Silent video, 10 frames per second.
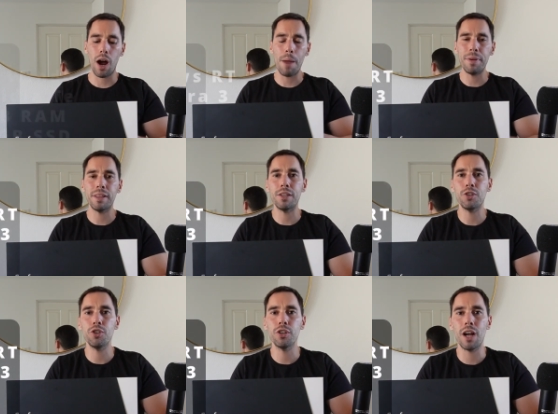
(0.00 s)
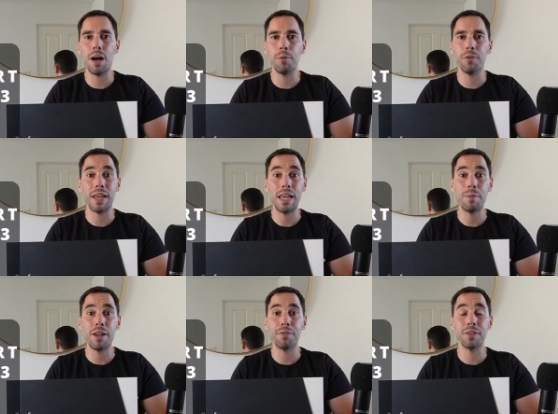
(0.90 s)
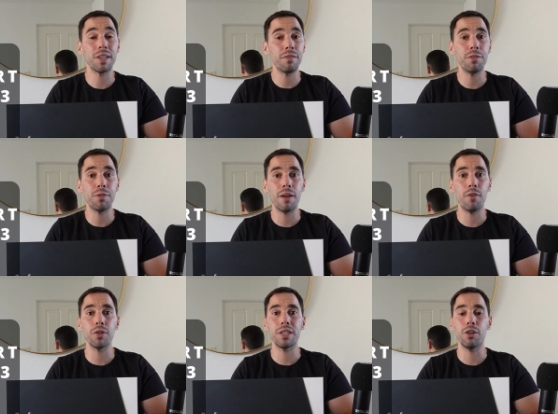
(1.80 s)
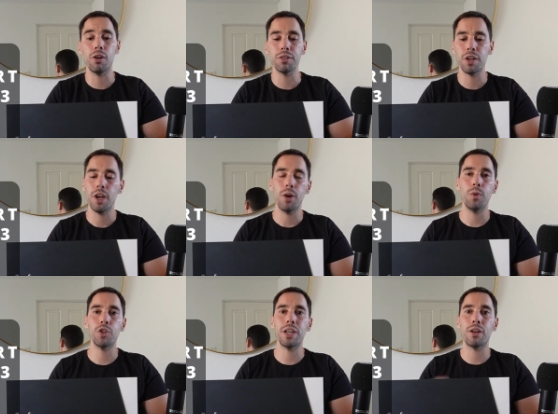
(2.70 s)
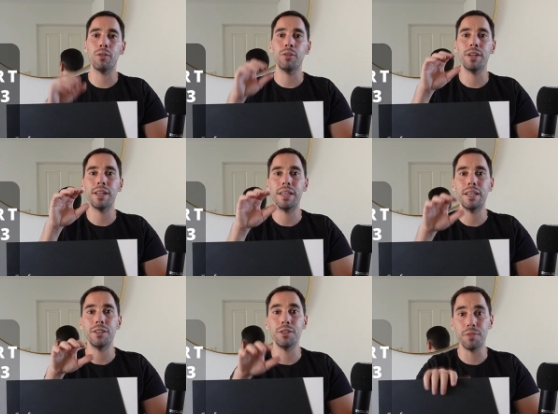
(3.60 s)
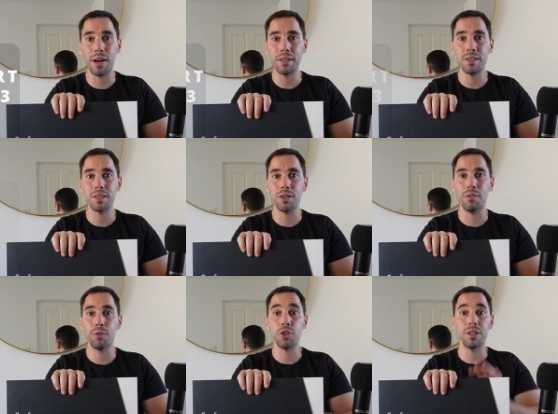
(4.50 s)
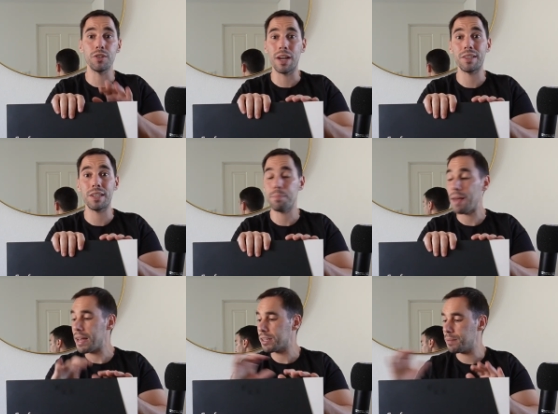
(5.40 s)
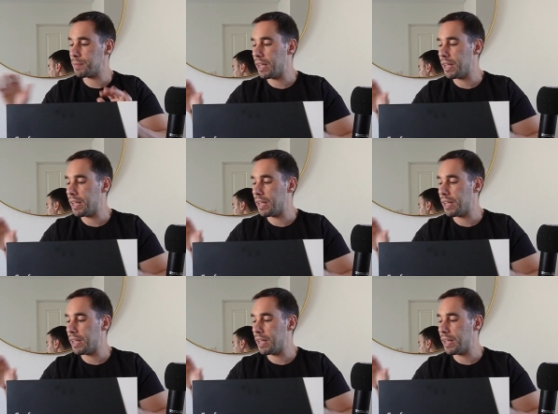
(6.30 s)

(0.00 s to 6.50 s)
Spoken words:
I picked this unit up off eBay for $75, which included the device itself, which is nicely packed,